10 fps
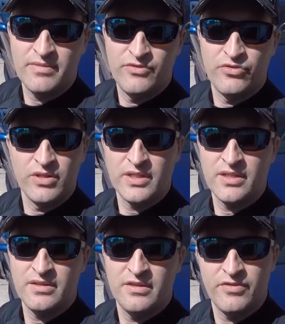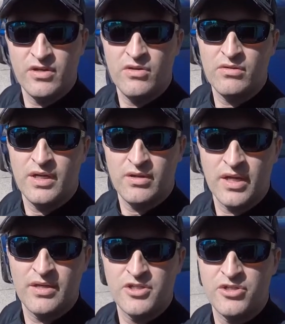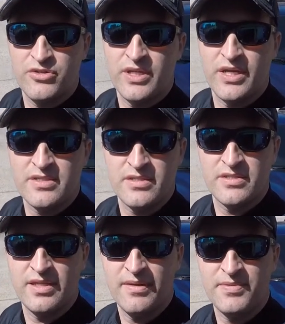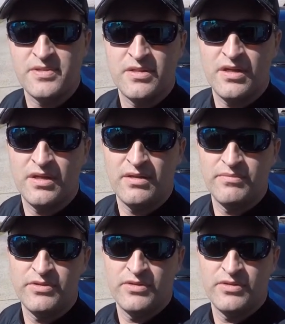It's really not that difficult. I'll kind of show you guys the steps um,